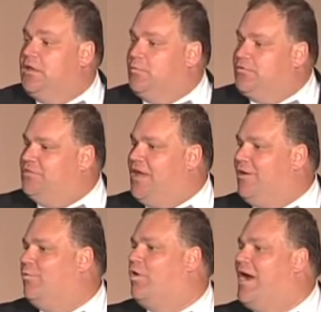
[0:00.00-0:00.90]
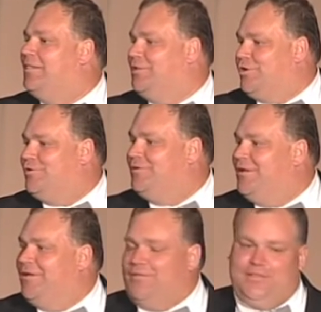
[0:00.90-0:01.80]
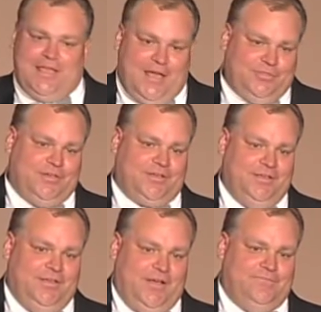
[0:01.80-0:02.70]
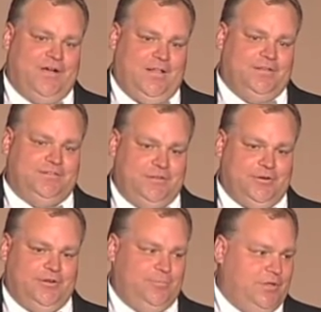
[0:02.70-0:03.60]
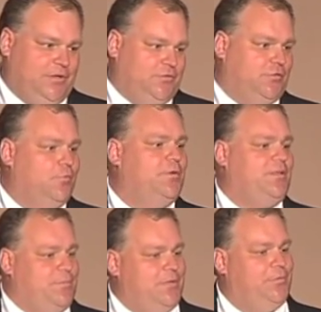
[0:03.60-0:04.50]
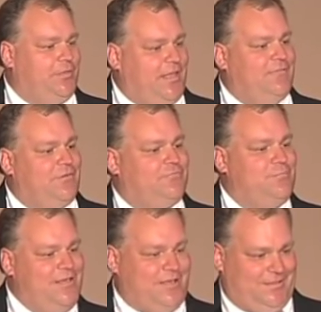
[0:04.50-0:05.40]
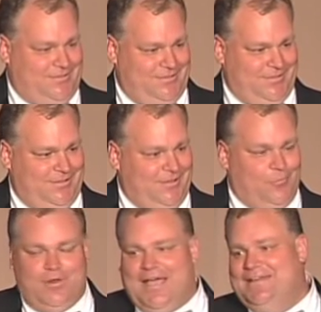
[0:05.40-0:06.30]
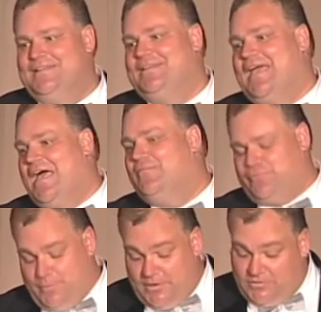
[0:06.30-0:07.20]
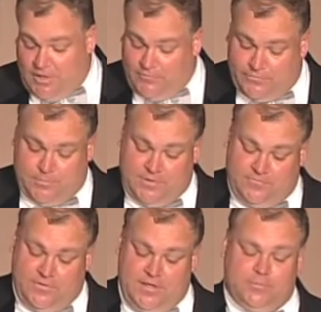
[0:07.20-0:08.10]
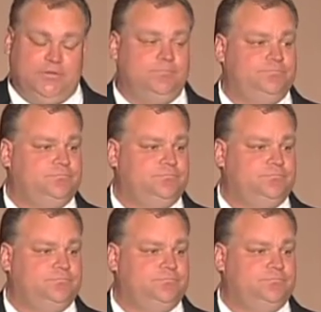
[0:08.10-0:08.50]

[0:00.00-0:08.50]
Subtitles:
It was there where I learned the ethic of volunteering because so many people gave of me what I didn't have for myself and my family.